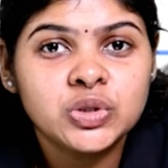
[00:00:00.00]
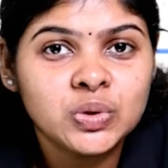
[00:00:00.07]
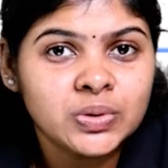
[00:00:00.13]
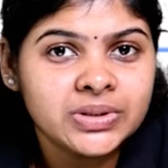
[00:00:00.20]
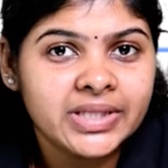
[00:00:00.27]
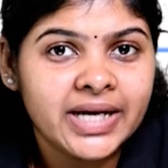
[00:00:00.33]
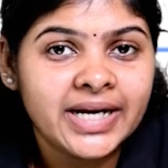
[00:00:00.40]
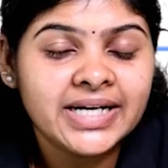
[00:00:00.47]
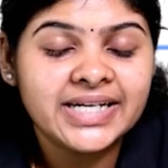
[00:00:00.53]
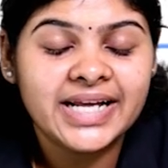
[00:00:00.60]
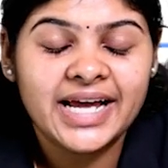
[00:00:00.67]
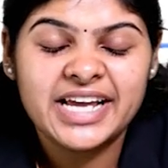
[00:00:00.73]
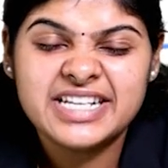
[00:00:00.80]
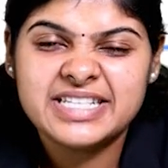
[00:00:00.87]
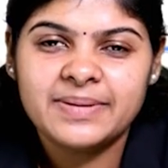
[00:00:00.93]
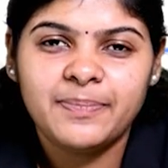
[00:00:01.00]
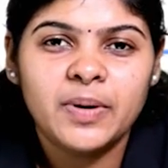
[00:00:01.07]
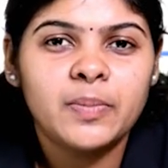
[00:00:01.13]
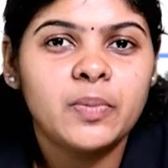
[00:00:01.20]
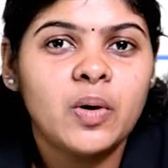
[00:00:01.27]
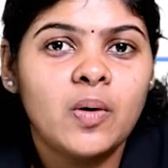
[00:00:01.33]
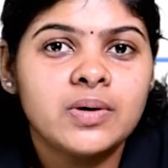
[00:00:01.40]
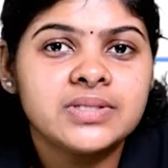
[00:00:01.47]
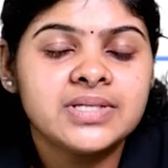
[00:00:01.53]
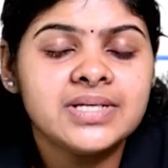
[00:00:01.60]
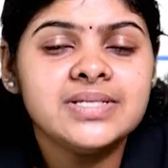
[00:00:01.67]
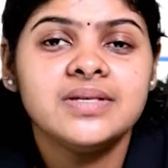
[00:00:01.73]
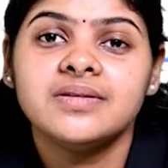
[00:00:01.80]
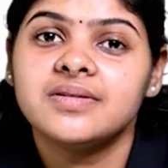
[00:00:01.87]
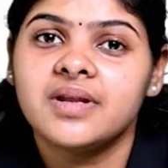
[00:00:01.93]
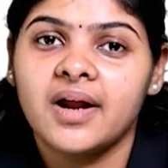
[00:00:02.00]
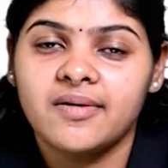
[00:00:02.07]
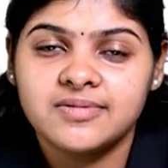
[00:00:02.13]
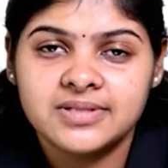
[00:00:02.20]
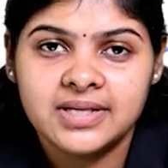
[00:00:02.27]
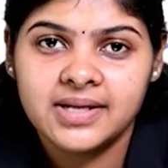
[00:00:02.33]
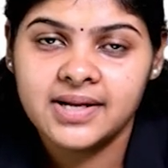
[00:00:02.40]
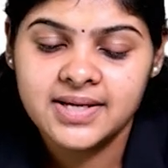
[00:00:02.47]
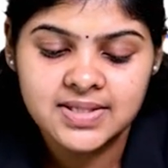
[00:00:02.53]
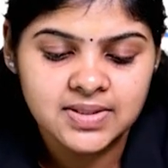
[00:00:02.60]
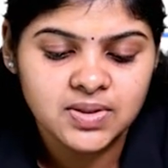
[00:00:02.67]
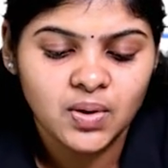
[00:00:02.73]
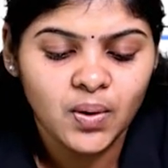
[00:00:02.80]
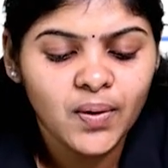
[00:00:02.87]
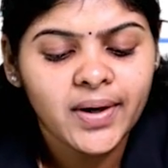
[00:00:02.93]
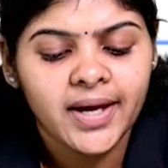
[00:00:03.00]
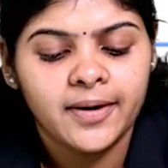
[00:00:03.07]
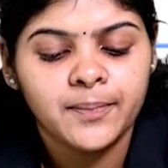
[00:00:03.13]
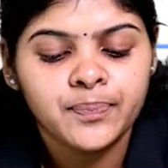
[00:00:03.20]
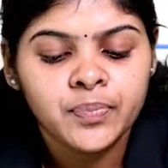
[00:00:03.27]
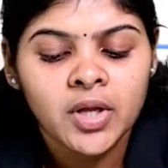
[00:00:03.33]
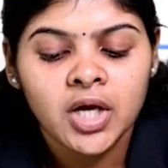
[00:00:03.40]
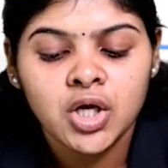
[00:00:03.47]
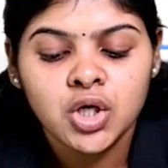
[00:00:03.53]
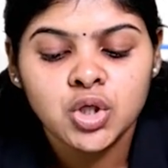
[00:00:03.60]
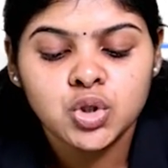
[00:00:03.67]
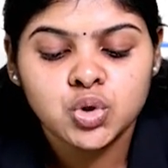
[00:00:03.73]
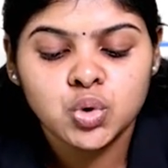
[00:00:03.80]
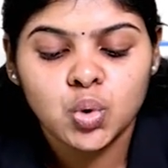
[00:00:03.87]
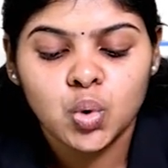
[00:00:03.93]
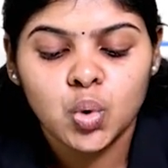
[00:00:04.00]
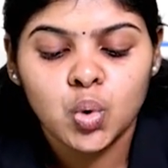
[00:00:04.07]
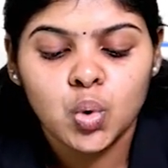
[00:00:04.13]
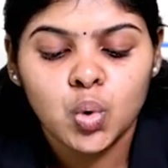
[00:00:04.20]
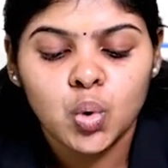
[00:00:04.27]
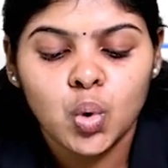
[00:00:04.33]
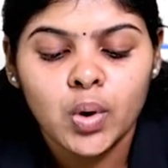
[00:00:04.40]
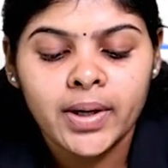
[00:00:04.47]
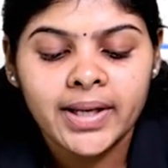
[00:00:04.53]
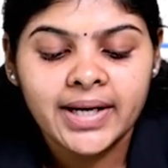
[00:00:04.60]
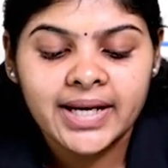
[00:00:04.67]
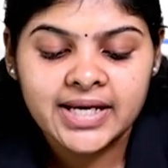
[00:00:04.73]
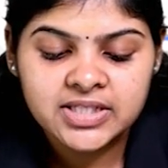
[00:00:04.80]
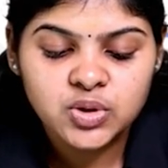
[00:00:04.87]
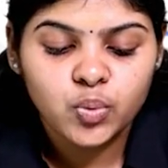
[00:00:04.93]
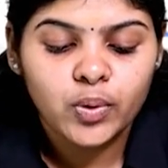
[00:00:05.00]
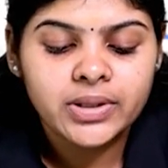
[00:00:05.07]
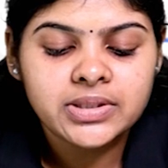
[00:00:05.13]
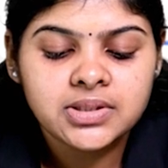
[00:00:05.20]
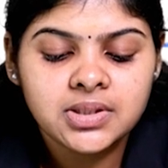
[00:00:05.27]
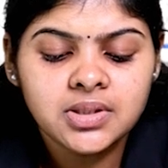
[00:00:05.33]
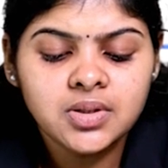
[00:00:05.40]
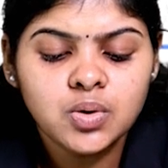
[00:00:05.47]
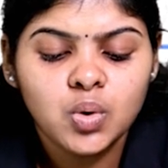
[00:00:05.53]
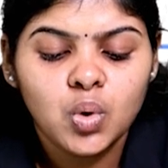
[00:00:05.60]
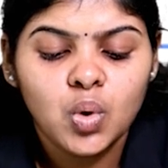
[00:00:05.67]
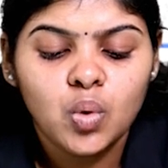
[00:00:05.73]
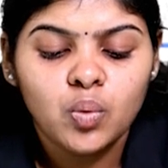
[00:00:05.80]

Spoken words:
choose that diazepam causes drowsiness. Okay, so next question.